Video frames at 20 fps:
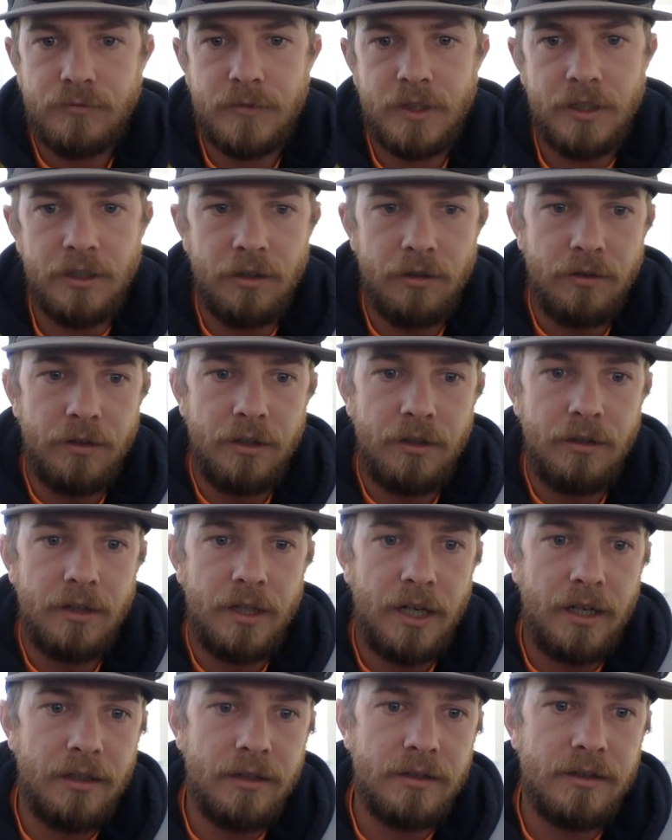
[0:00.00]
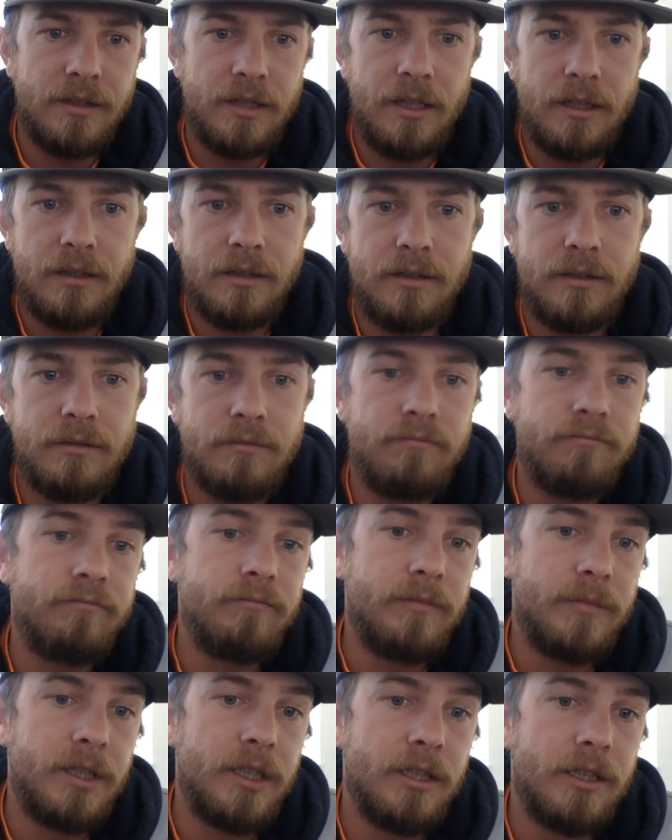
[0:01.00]
So the United States
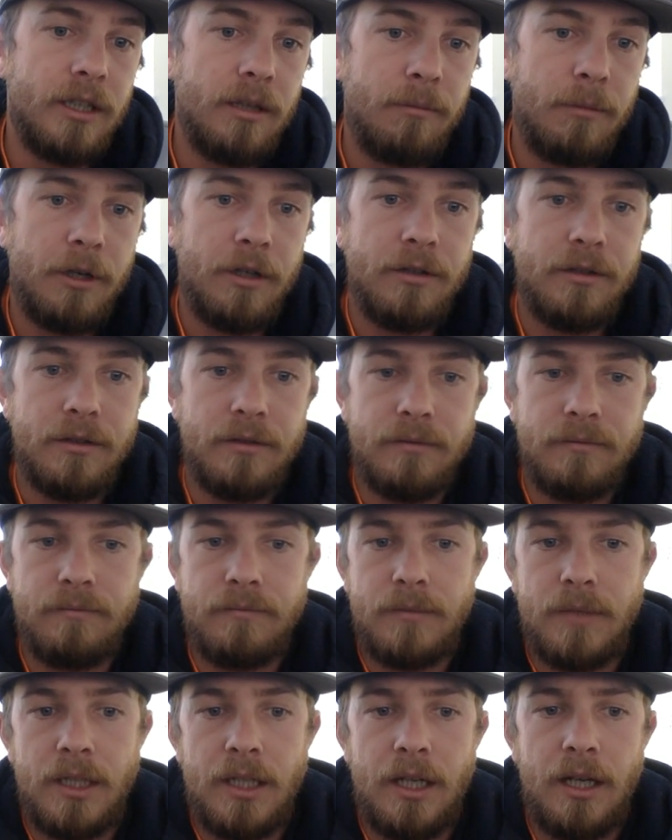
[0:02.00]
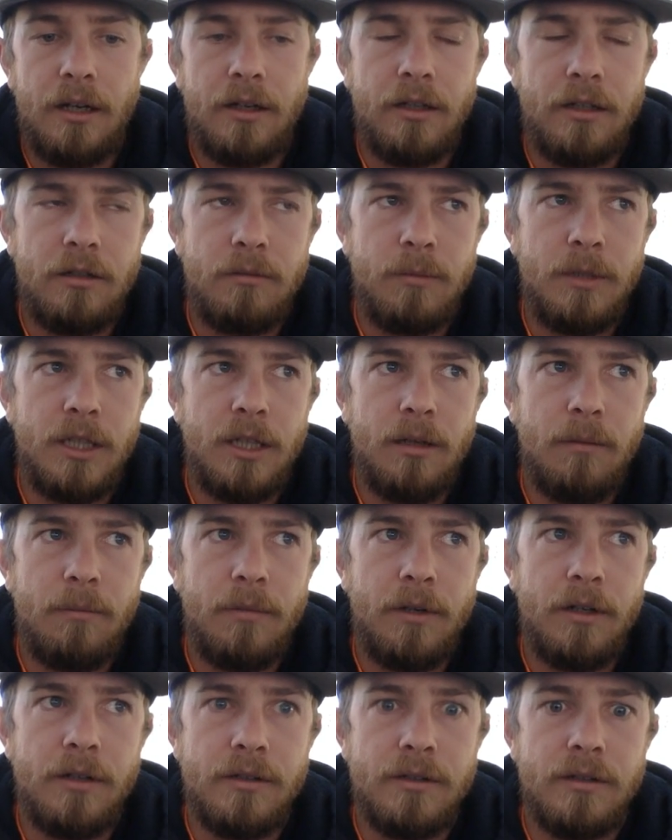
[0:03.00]
is a person. How can you be a
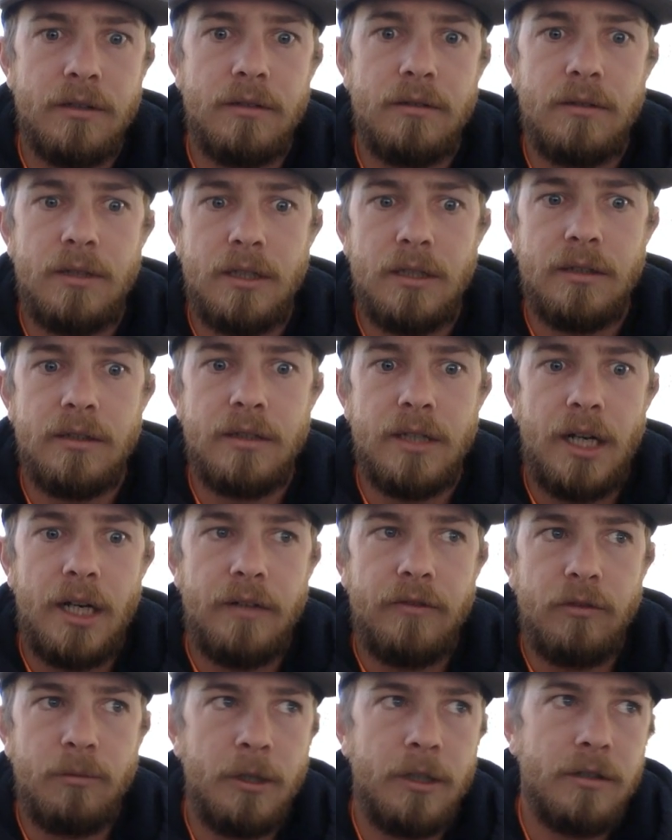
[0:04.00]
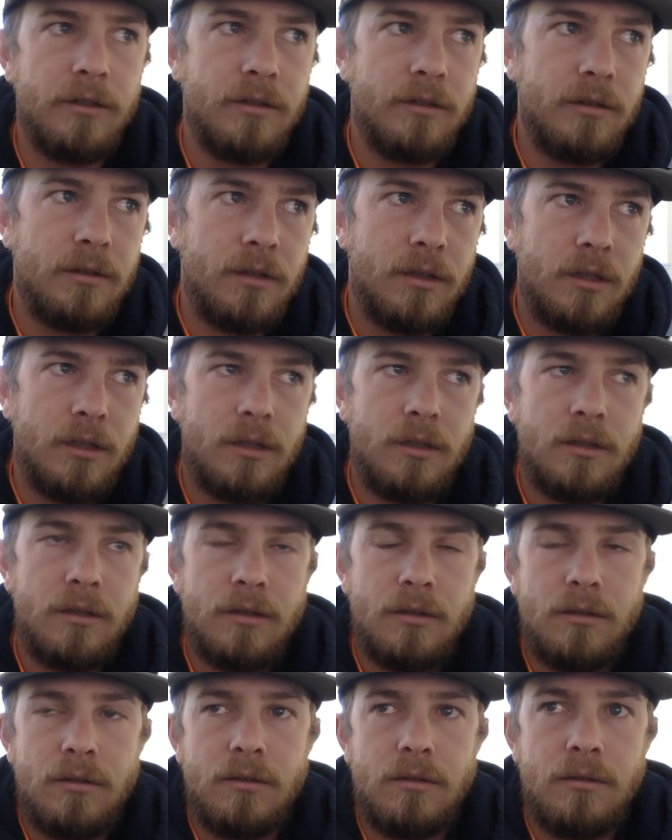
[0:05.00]
person inside of a person?
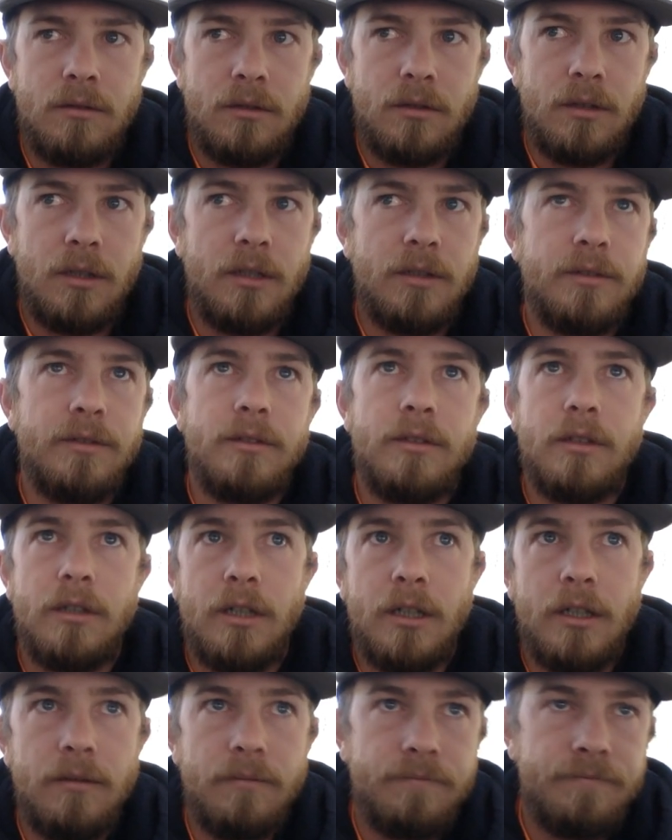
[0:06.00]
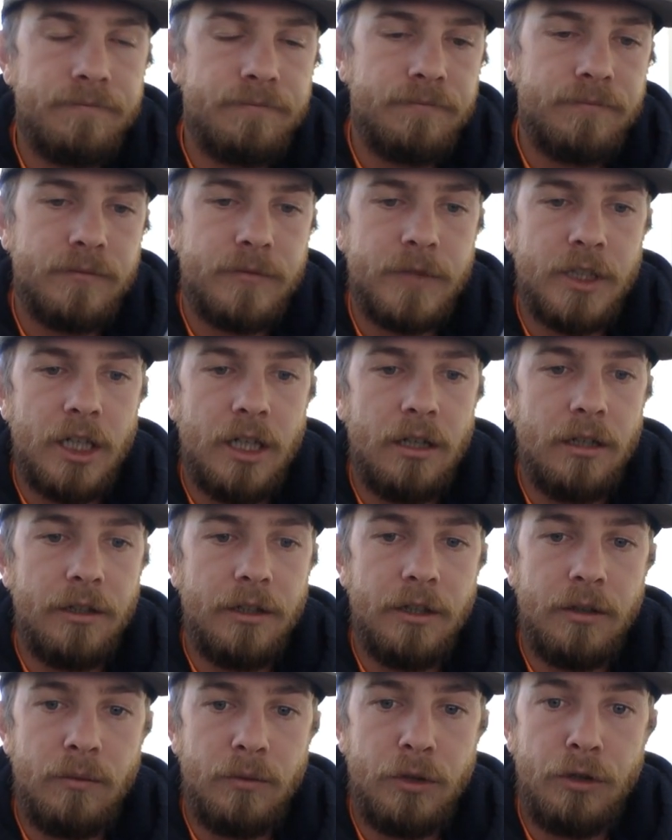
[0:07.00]
Unless you're a child
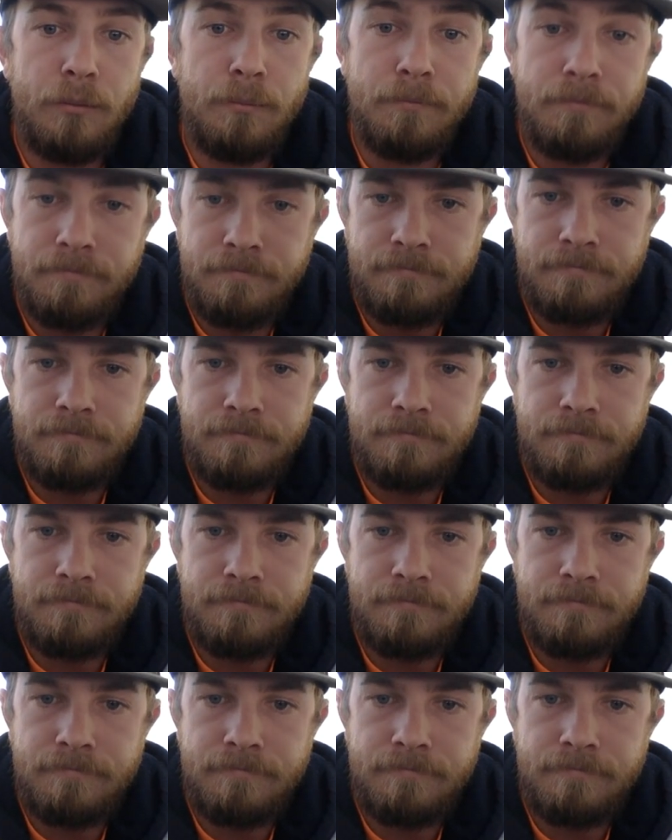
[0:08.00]
in a womb.